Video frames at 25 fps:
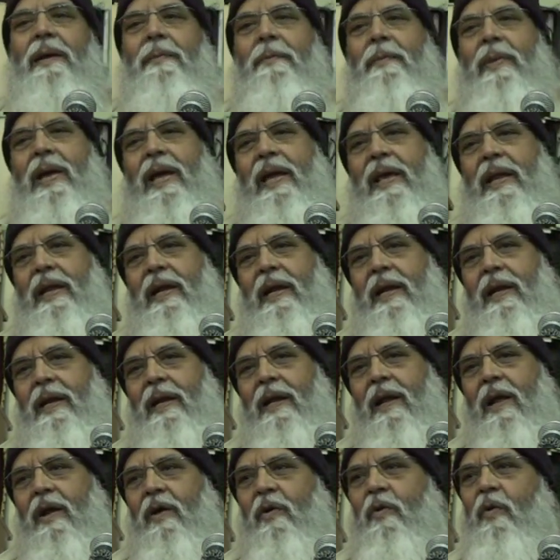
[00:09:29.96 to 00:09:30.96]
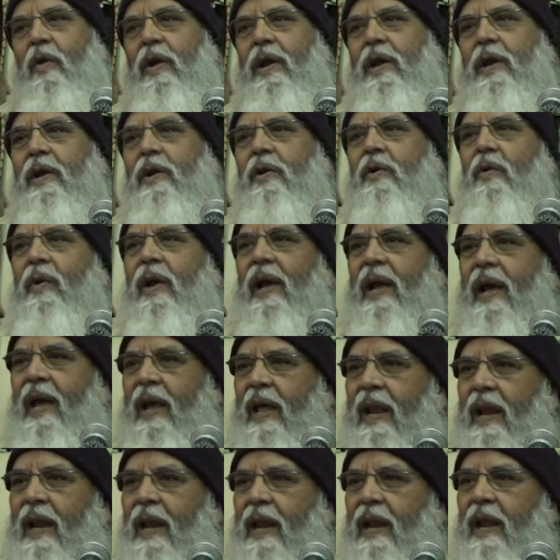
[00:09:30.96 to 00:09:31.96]
the merit, going to
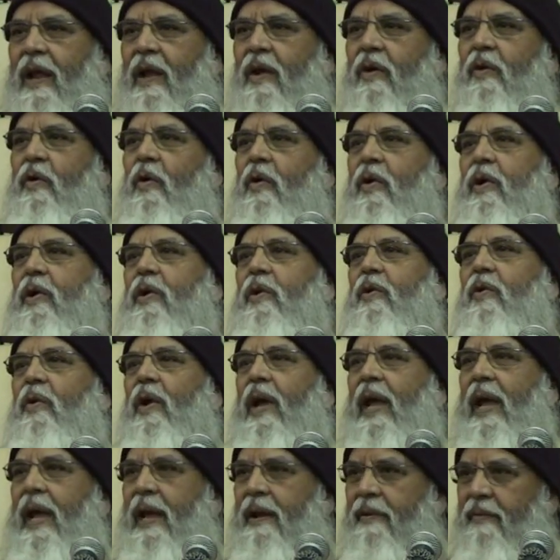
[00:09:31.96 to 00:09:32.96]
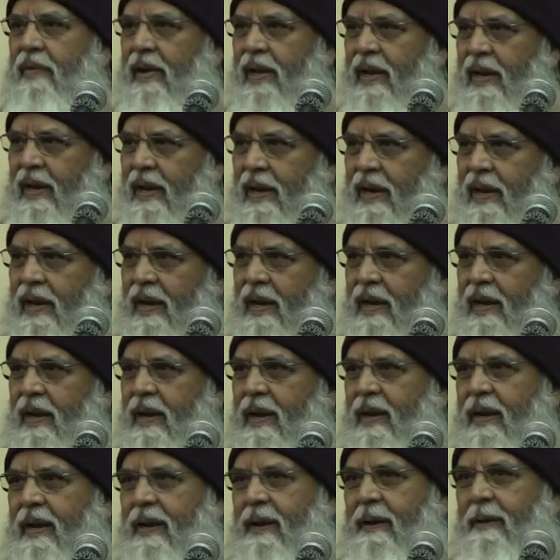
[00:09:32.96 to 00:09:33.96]
hell, going to
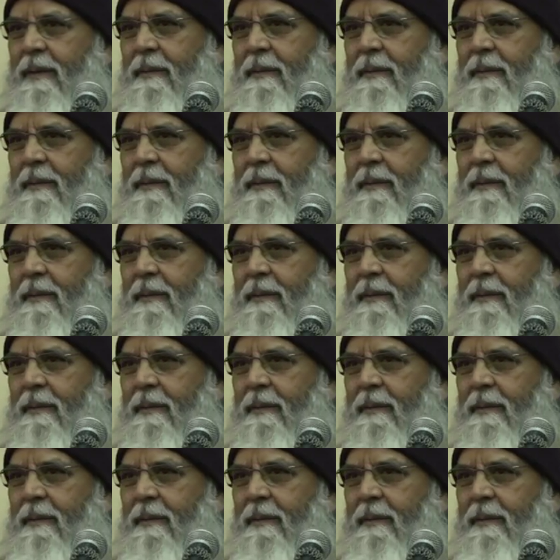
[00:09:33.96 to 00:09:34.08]
heaven.